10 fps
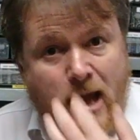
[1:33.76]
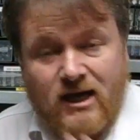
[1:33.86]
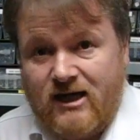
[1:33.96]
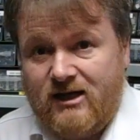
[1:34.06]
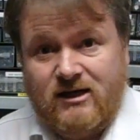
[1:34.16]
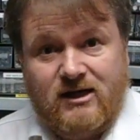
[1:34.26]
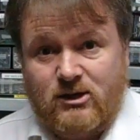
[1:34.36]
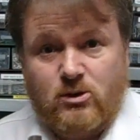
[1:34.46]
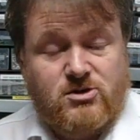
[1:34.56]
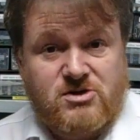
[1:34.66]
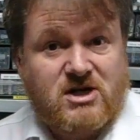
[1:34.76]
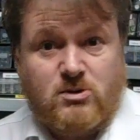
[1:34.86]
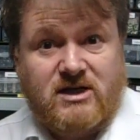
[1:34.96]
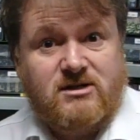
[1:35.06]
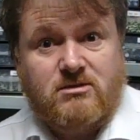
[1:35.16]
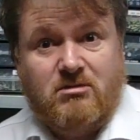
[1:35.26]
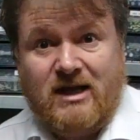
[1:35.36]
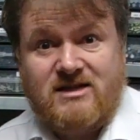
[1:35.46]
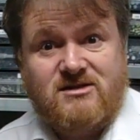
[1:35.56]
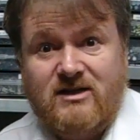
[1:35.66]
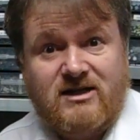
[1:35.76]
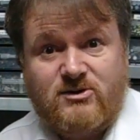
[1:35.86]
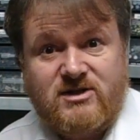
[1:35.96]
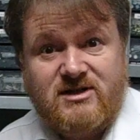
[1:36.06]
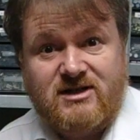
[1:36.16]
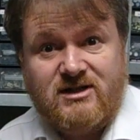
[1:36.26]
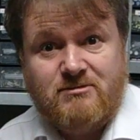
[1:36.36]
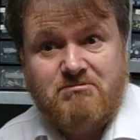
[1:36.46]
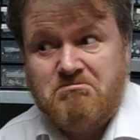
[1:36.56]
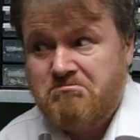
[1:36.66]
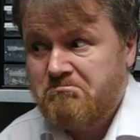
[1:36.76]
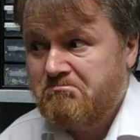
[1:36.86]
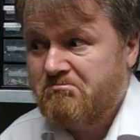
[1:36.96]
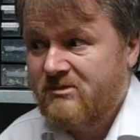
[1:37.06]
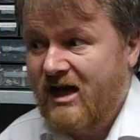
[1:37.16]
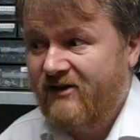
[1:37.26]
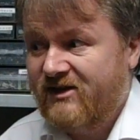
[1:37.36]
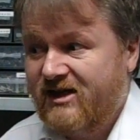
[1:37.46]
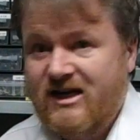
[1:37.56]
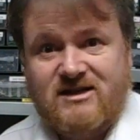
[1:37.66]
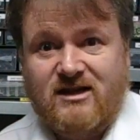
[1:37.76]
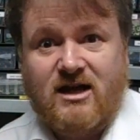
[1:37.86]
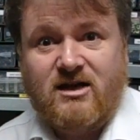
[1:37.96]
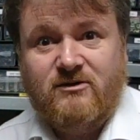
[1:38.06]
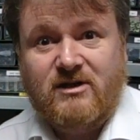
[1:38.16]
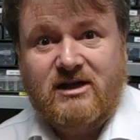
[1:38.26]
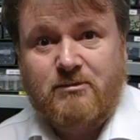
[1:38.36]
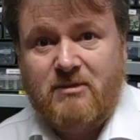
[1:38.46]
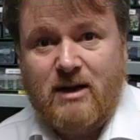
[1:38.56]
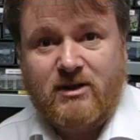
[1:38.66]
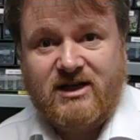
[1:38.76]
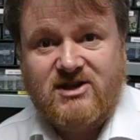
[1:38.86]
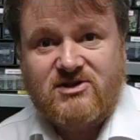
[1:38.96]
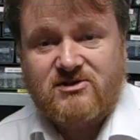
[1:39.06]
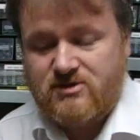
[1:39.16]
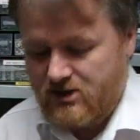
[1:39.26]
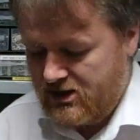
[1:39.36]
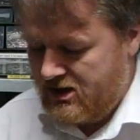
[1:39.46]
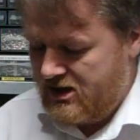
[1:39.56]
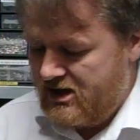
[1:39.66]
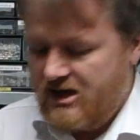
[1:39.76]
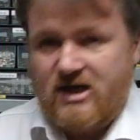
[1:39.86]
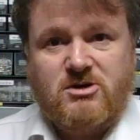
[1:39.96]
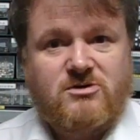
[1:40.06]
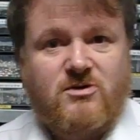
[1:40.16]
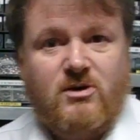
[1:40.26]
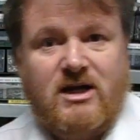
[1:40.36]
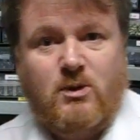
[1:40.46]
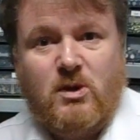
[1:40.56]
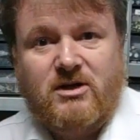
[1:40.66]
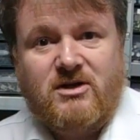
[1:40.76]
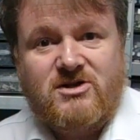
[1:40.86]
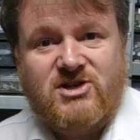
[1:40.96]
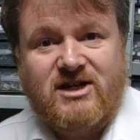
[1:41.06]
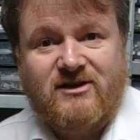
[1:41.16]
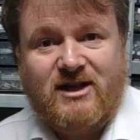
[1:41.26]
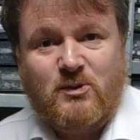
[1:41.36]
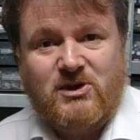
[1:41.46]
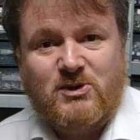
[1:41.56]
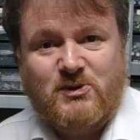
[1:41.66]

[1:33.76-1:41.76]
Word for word: And it could generate lots of electricity. I think it has a lot of applications. I just thought I wanted to share that with